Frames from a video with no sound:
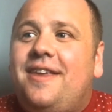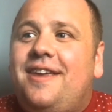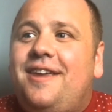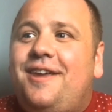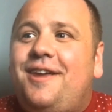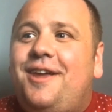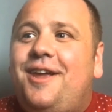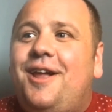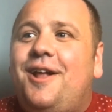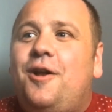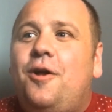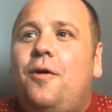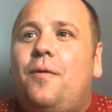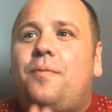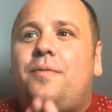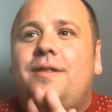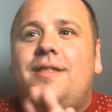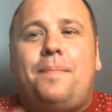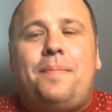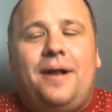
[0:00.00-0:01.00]
you know,
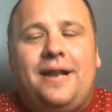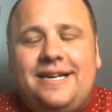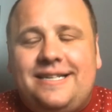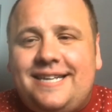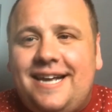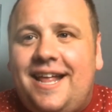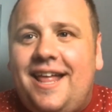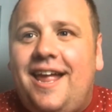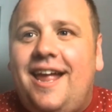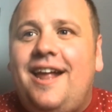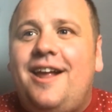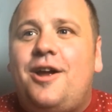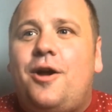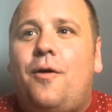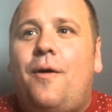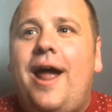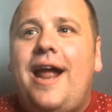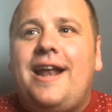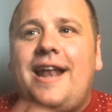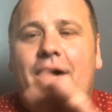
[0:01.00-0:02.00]
they're politically
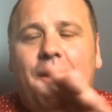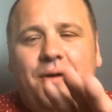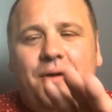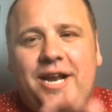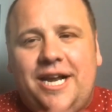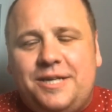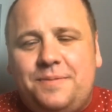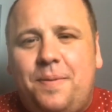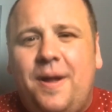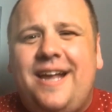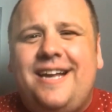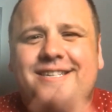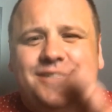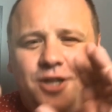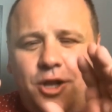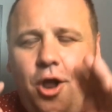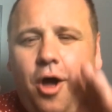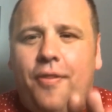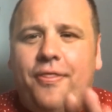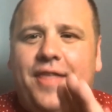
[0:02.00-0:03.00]
incorrect nowadays, but it's
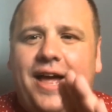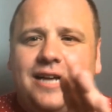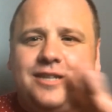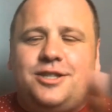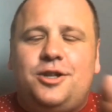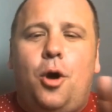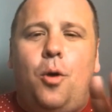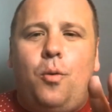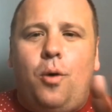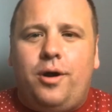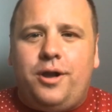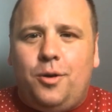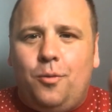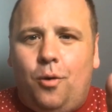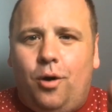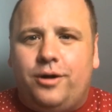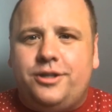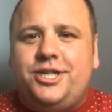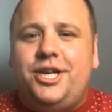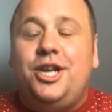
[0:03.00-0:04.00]
not. That's not what you're
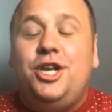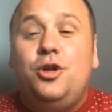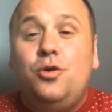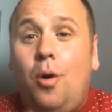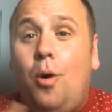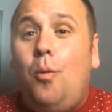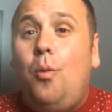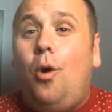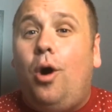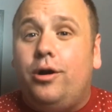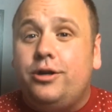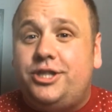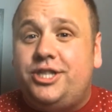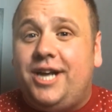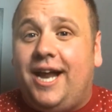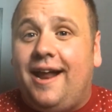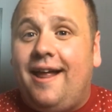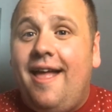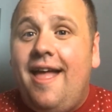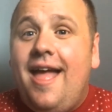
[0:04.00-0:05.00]
watching. You are
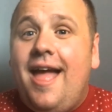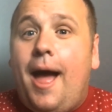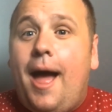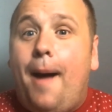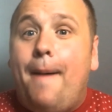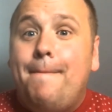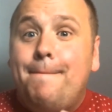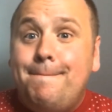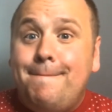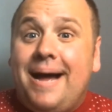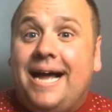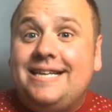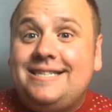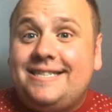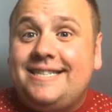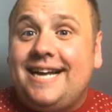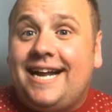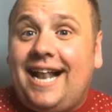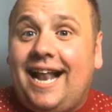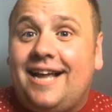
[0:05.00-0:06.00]
watching a
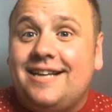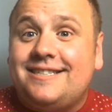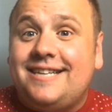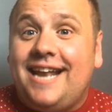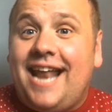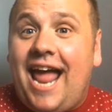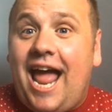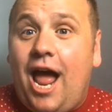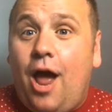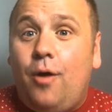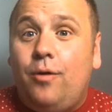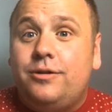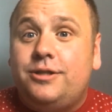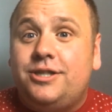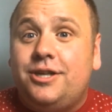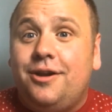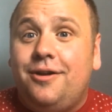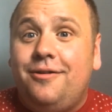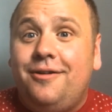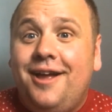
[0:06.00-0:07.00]
masterclass in how
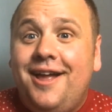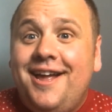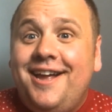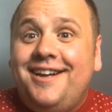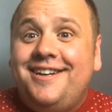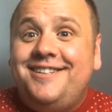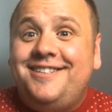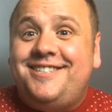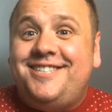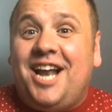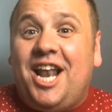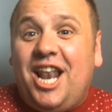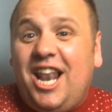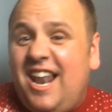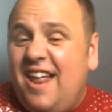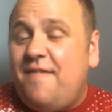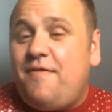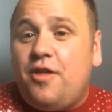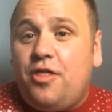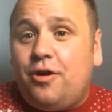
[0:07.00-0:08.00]
to
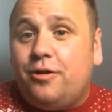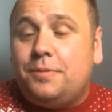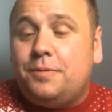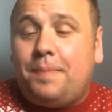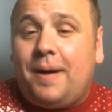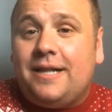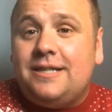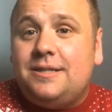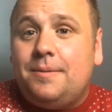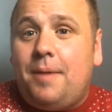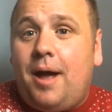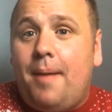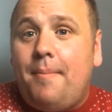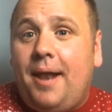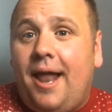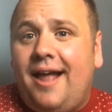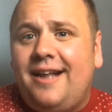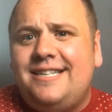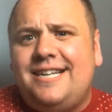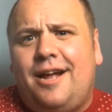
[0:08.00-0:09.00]
deliver those pantomime
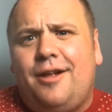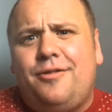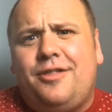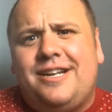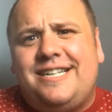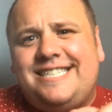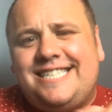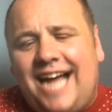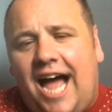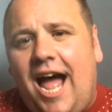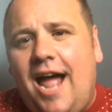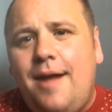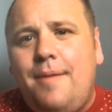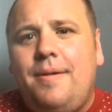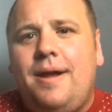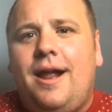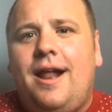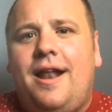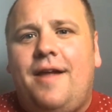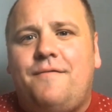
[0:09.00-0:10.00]
lines, how the
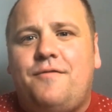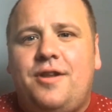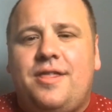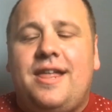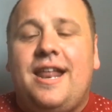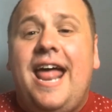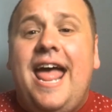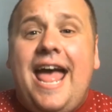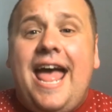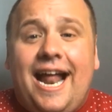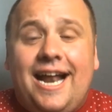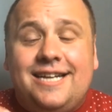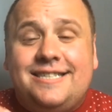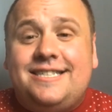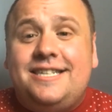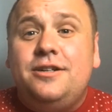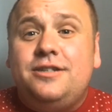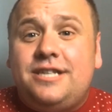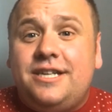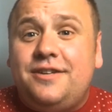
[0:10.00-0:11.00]
timing and everything. And I
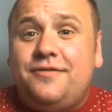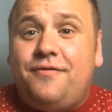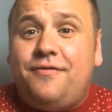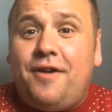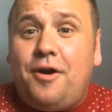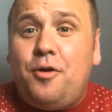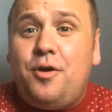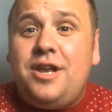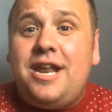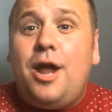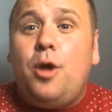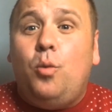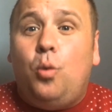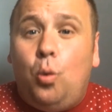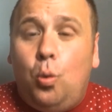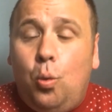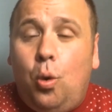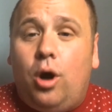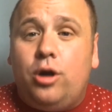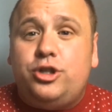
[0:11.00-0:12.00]
still to this very day will
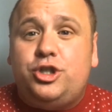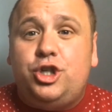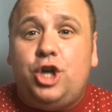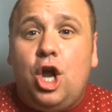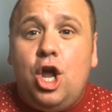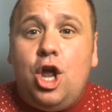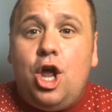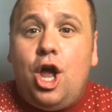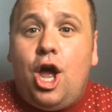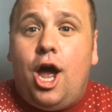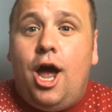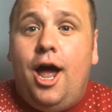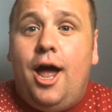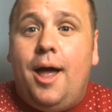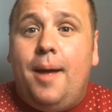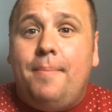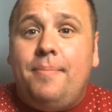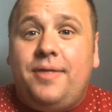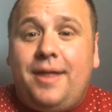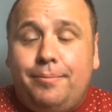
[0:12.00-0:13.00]
watch
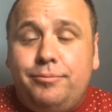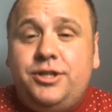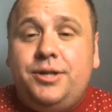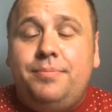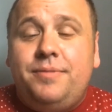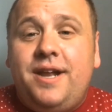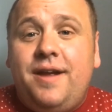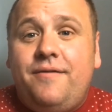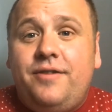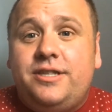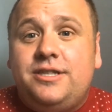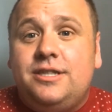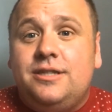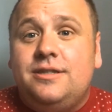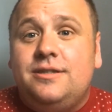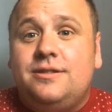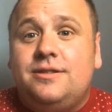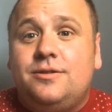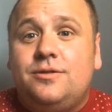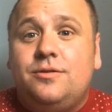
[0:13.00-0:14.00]
them Jim
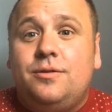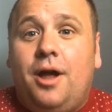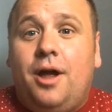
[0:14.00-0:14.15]
Davidson's